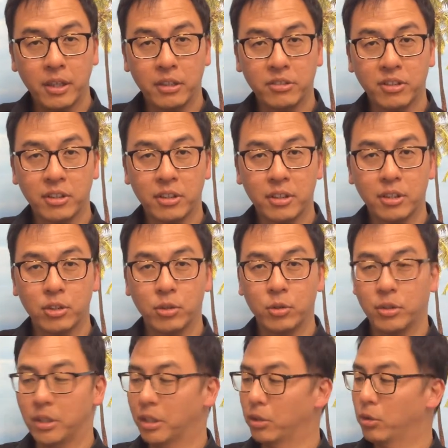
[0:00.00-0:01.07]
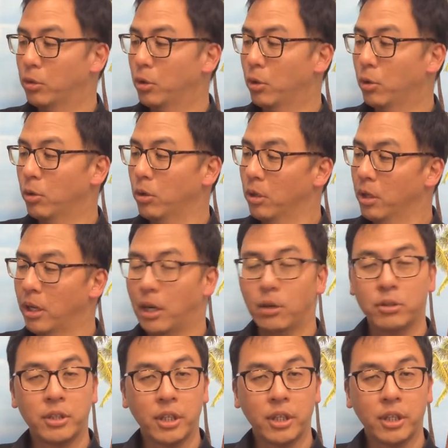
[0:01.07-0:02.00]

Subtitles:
and certainly you will need to know how to